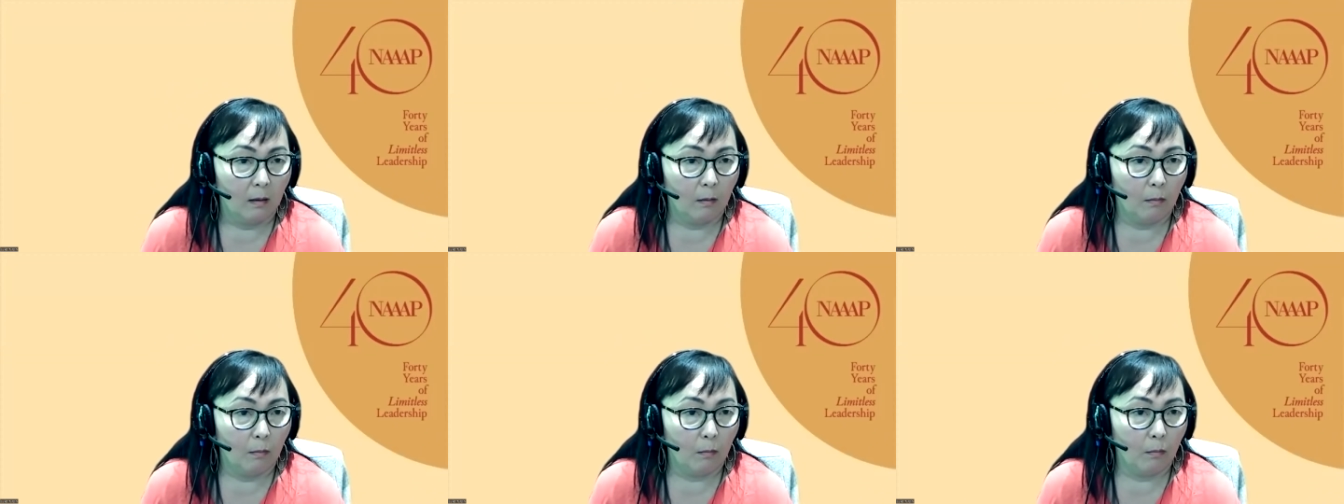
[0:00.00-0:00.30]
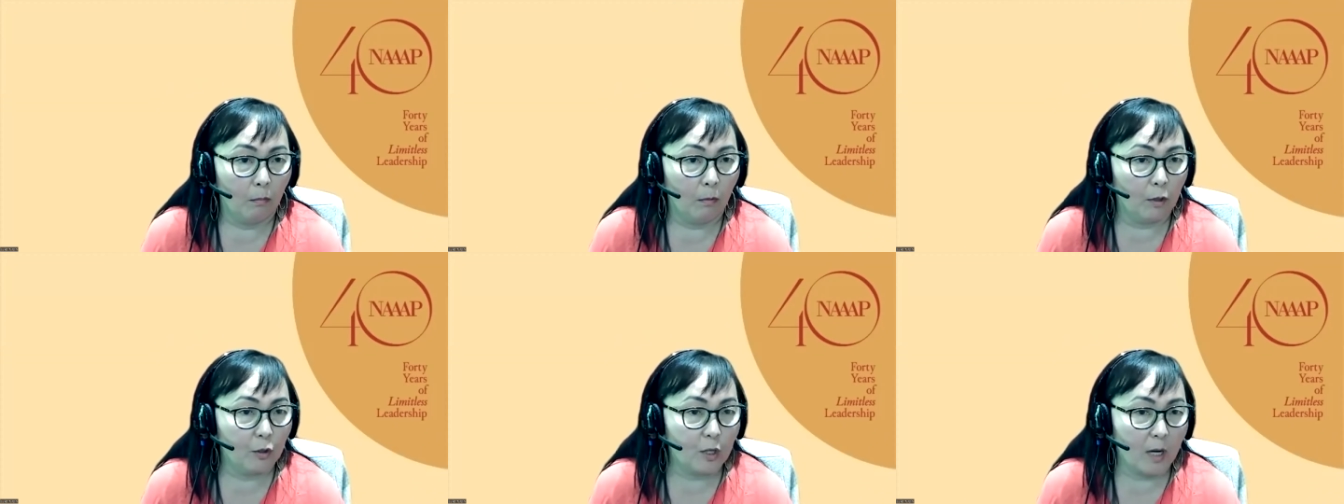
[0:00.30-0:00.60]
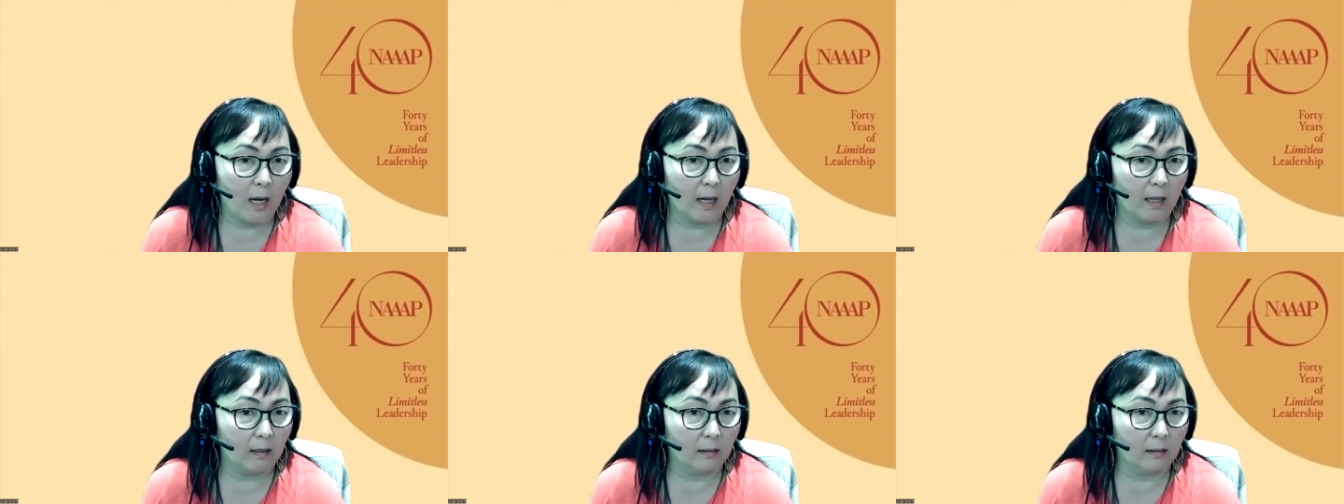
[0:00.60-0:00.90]
which
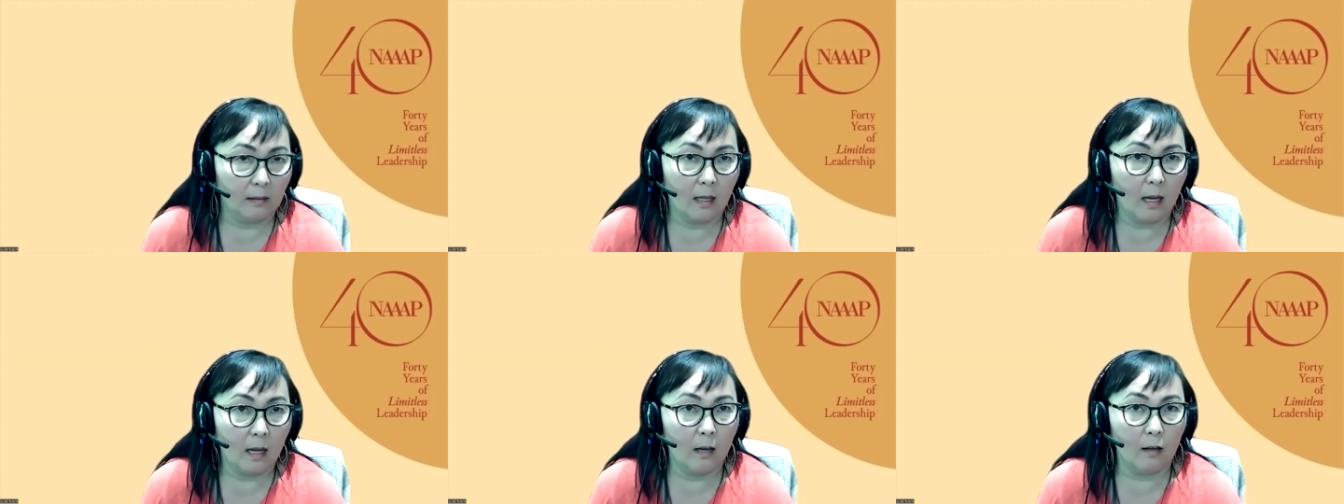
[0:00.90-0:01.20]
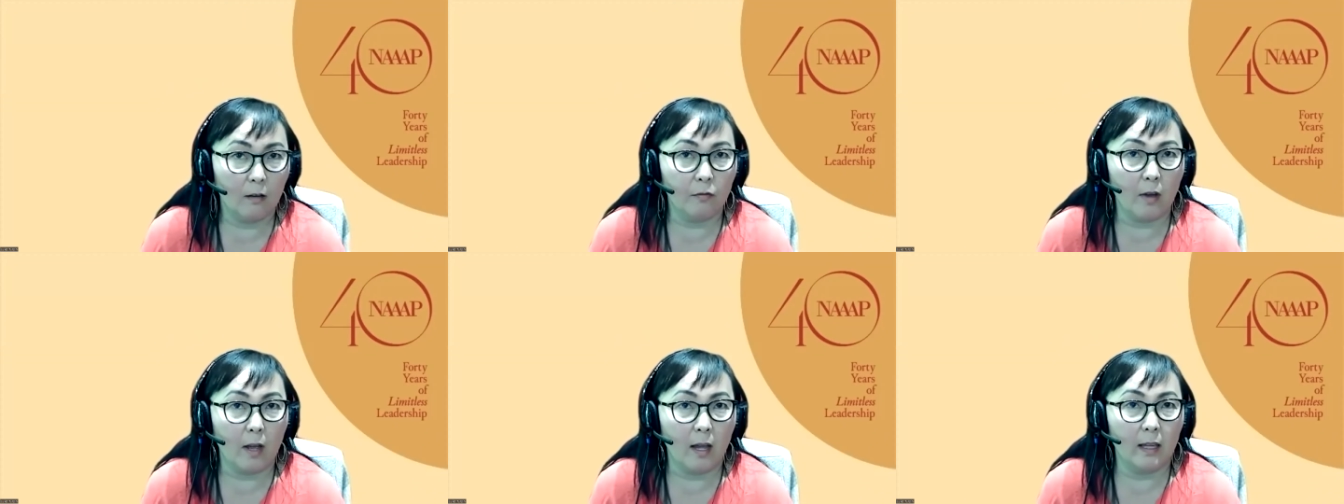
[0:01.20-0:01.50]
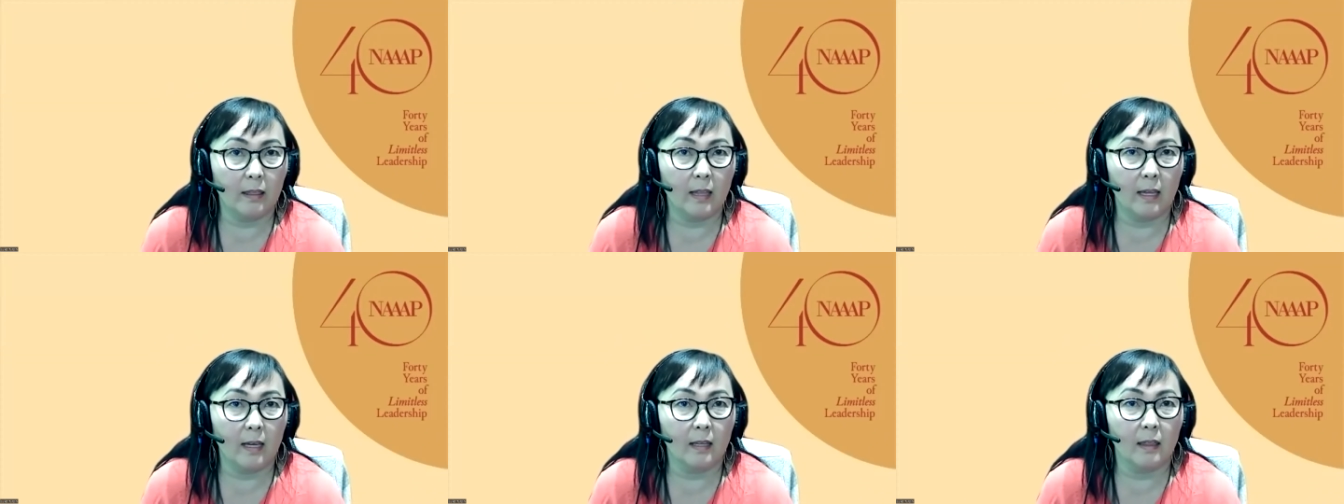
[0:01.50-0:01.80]
I love. I
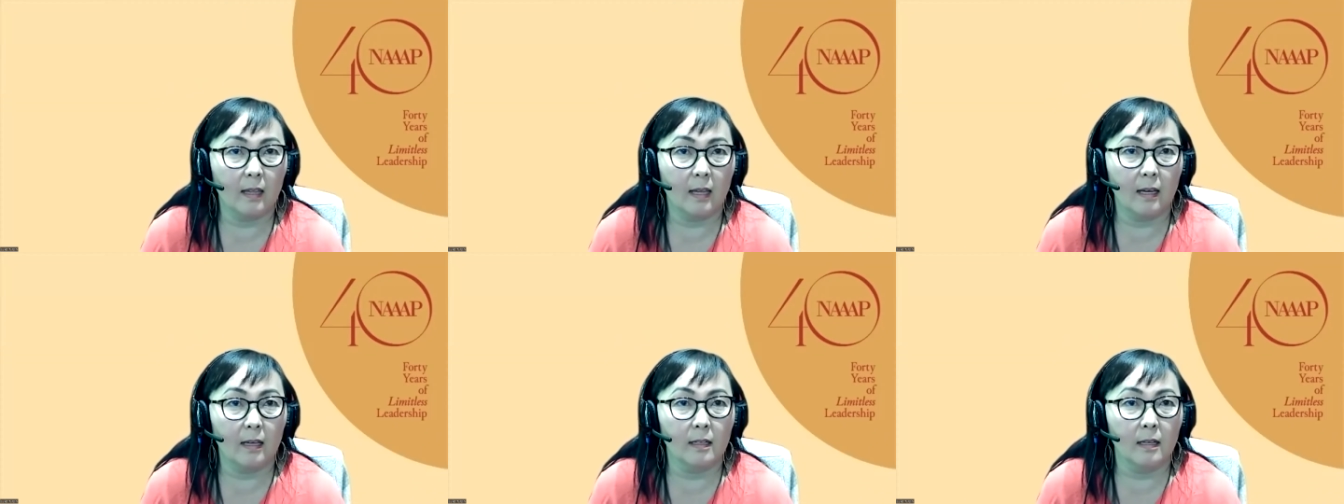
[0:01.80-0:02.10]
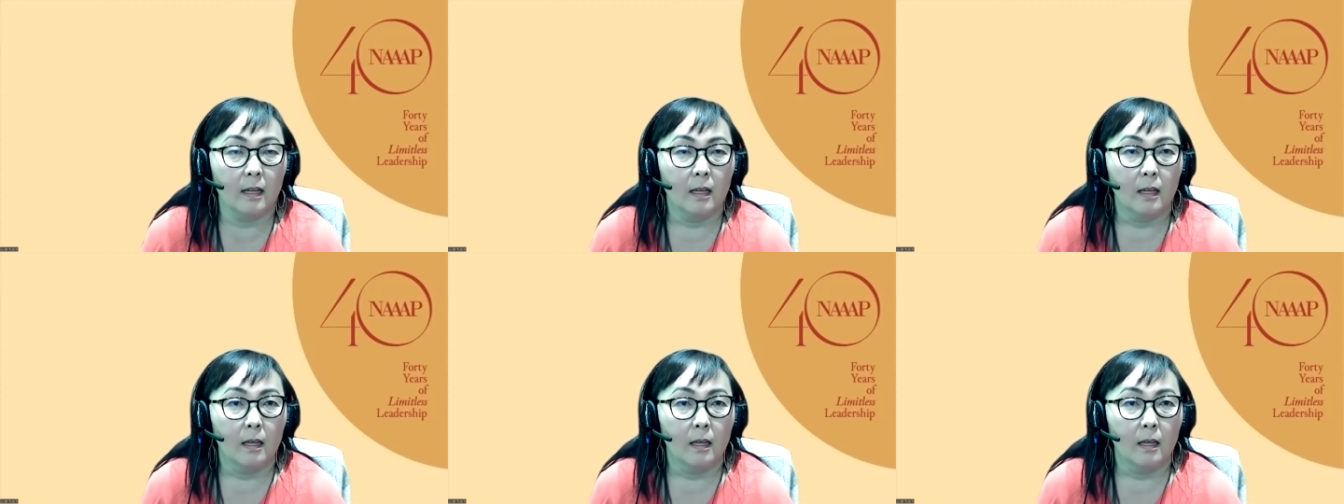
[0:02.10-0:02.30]
think that